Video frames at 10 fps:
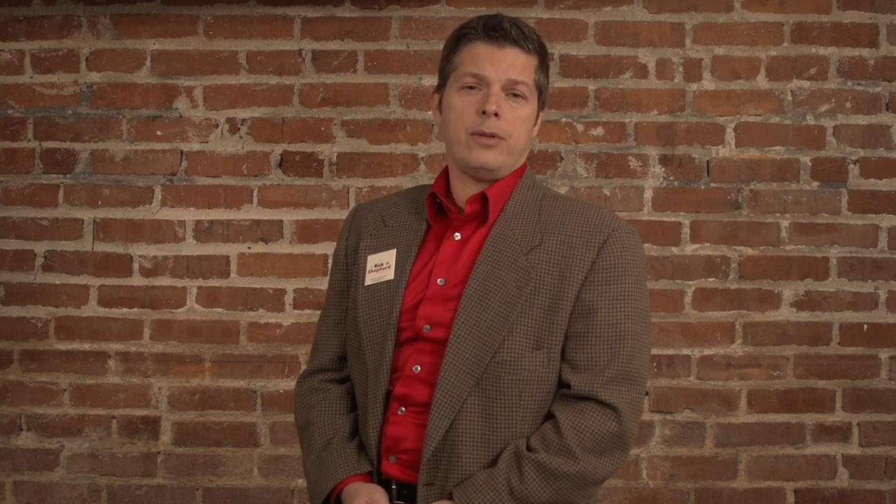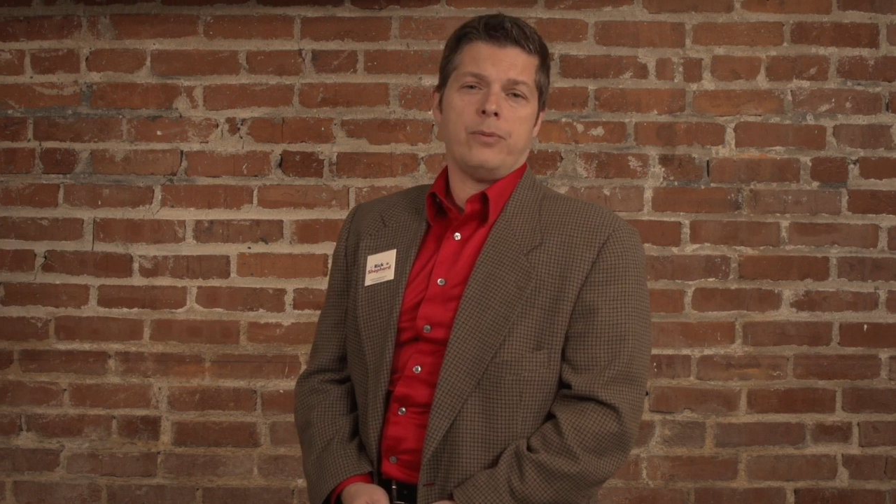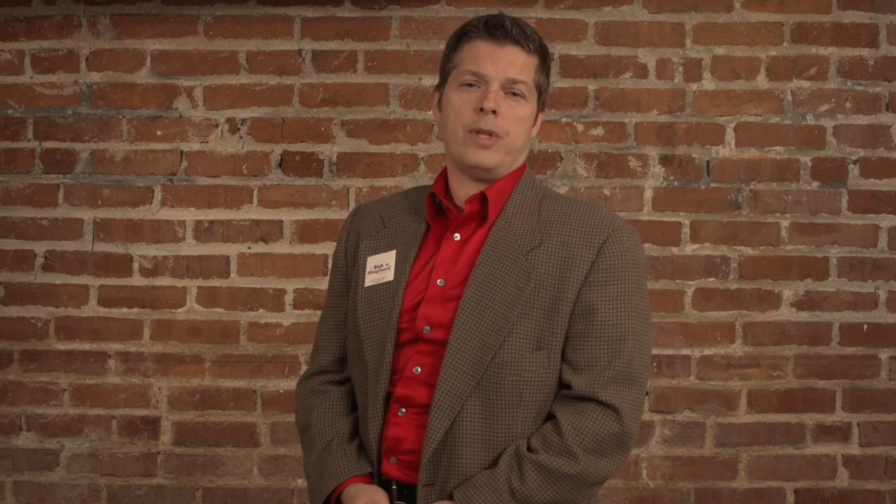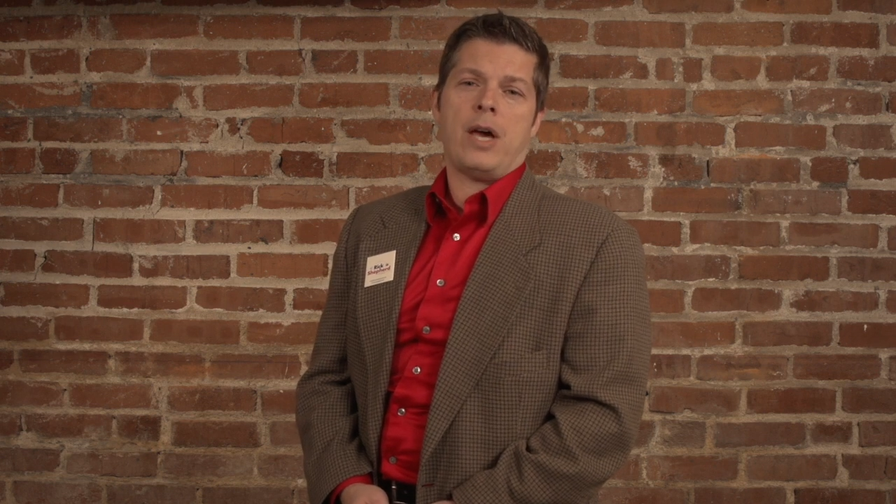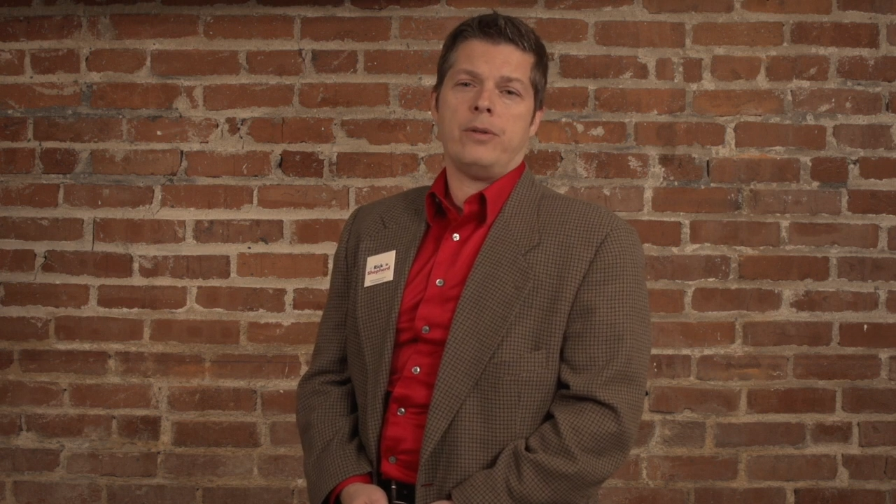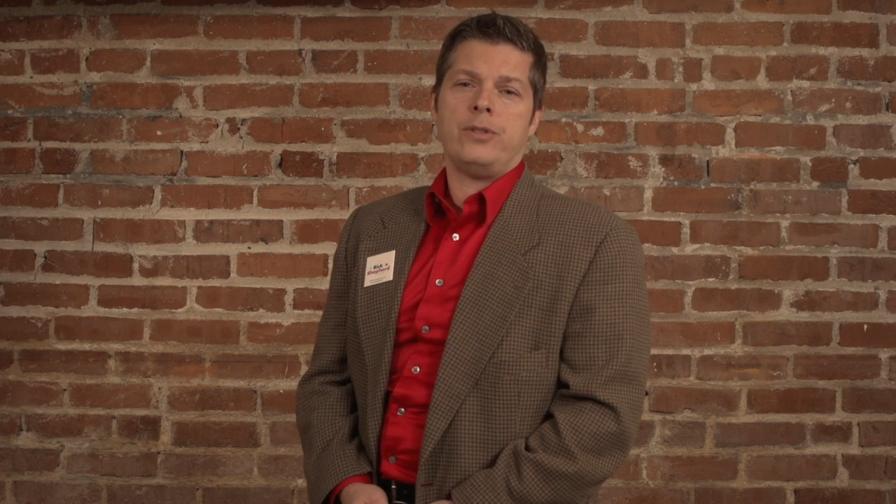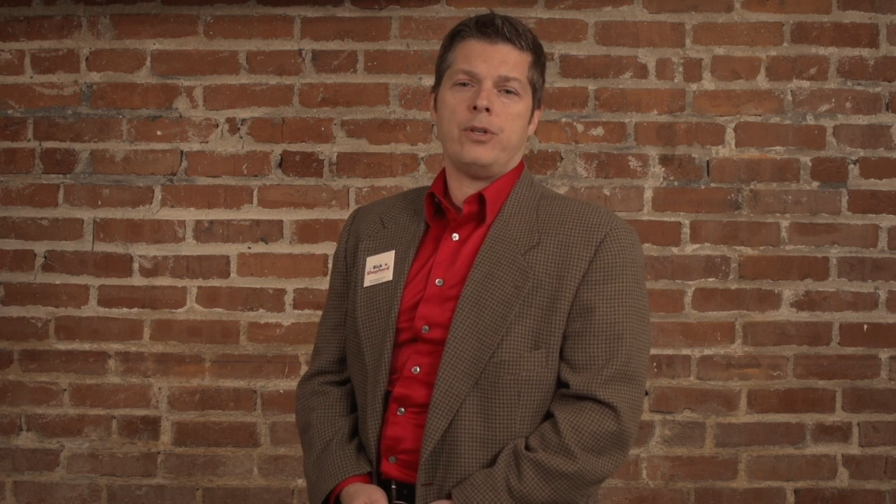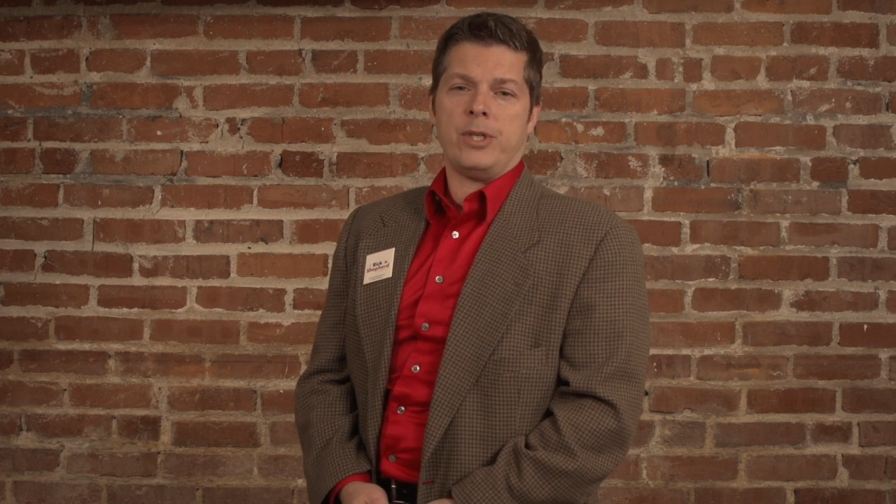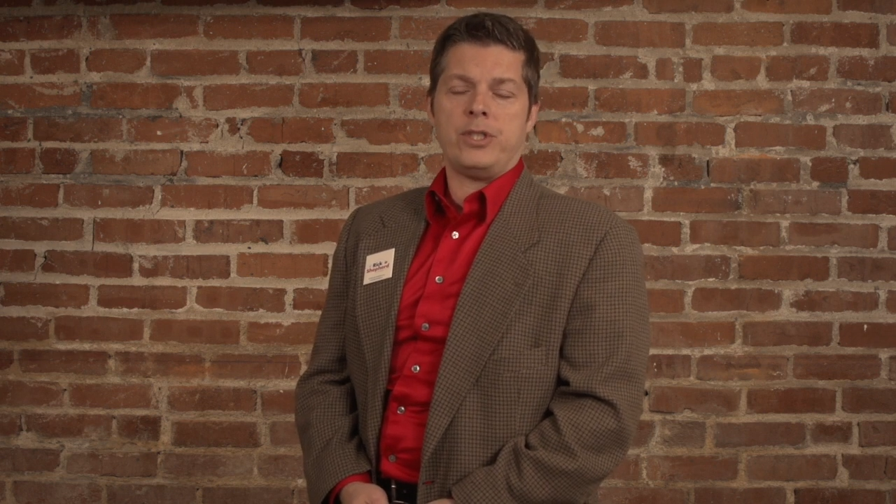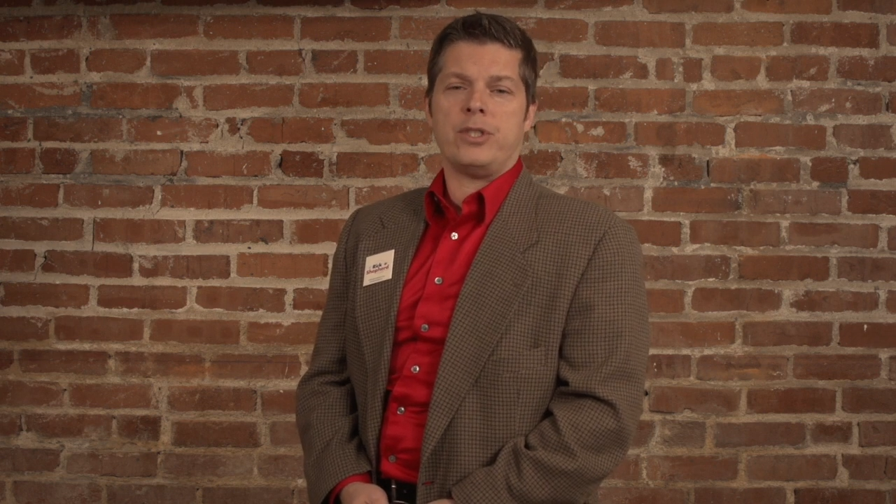without
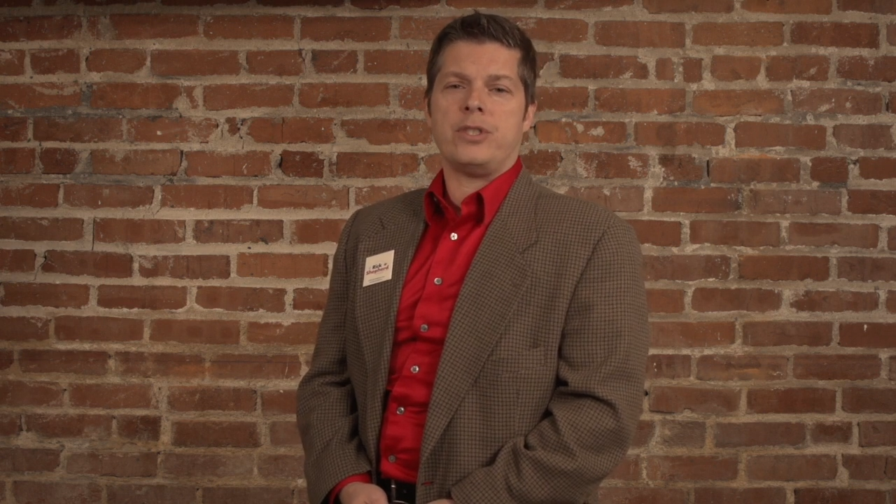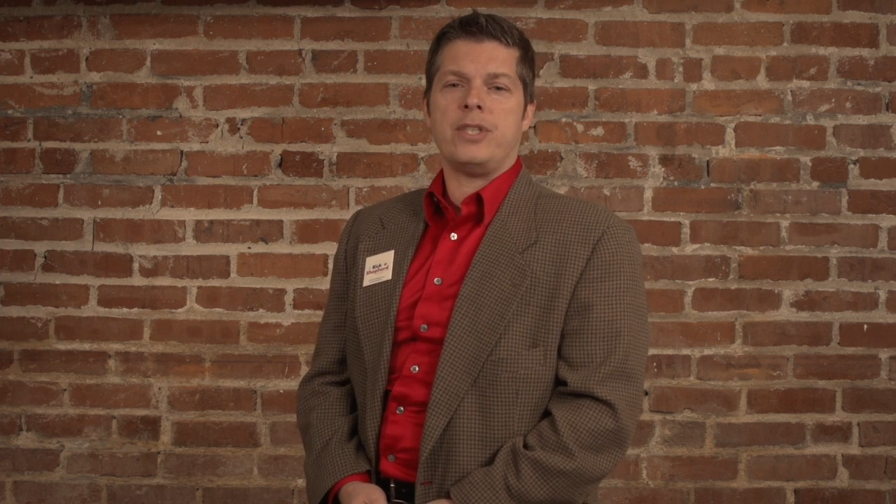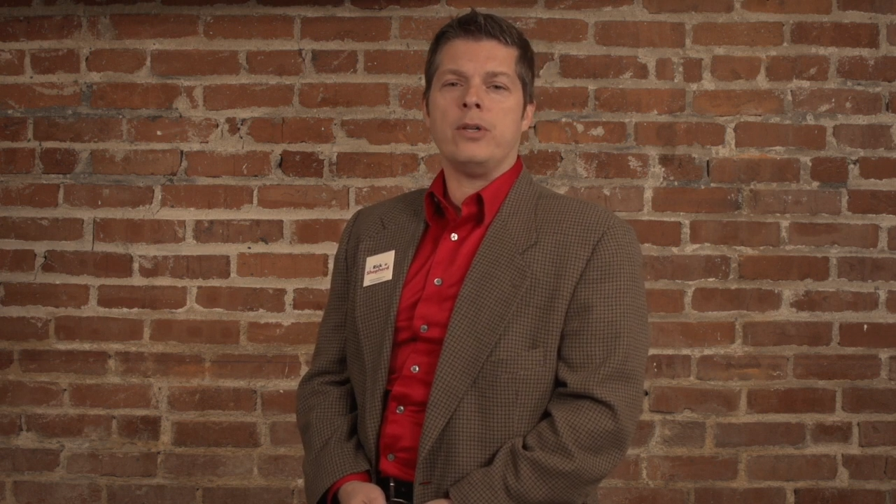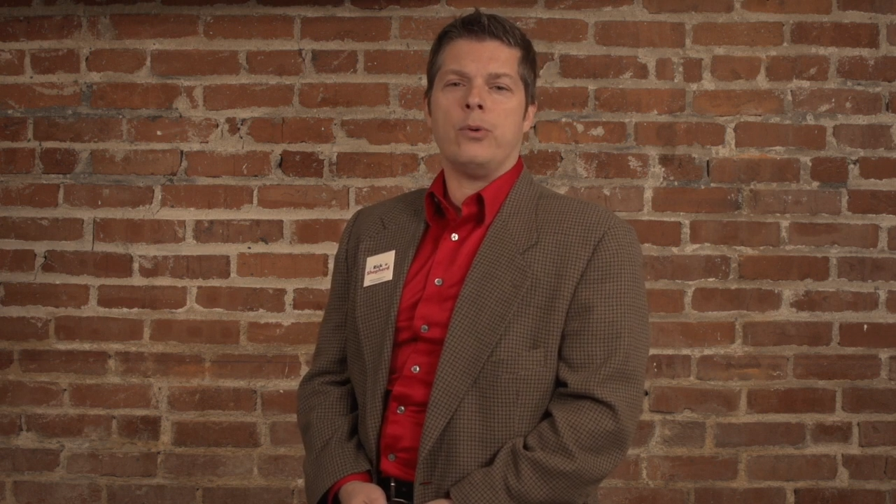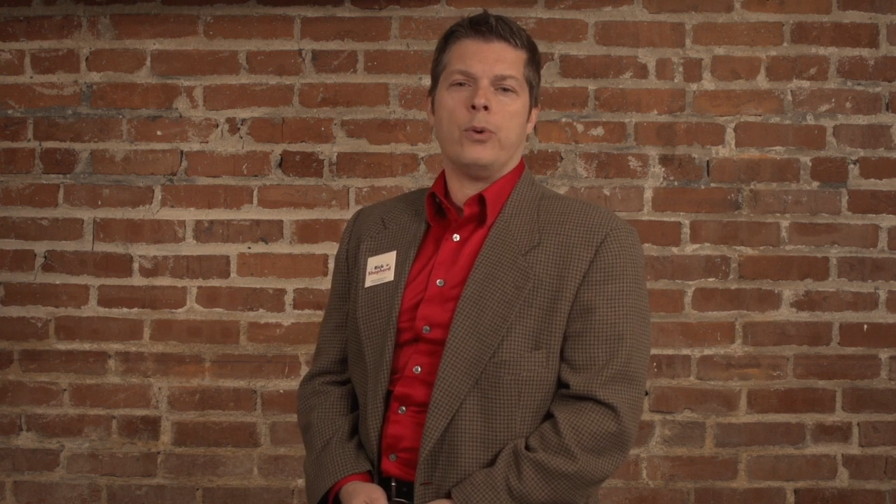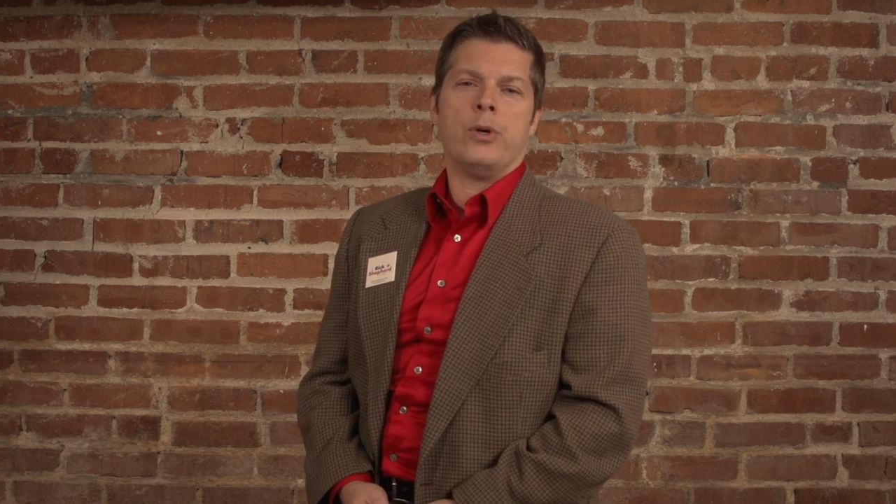so much as a single